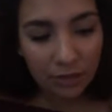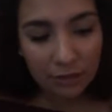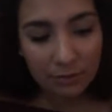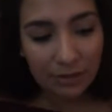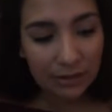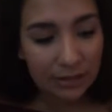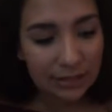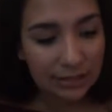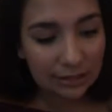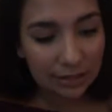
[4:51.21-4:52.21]
It could be a
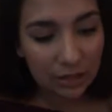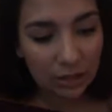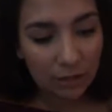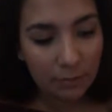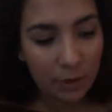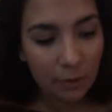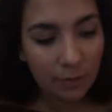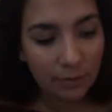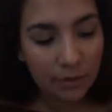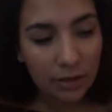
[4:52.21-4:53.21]
list, a letter, a
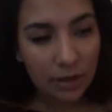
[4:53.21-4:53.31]
poem.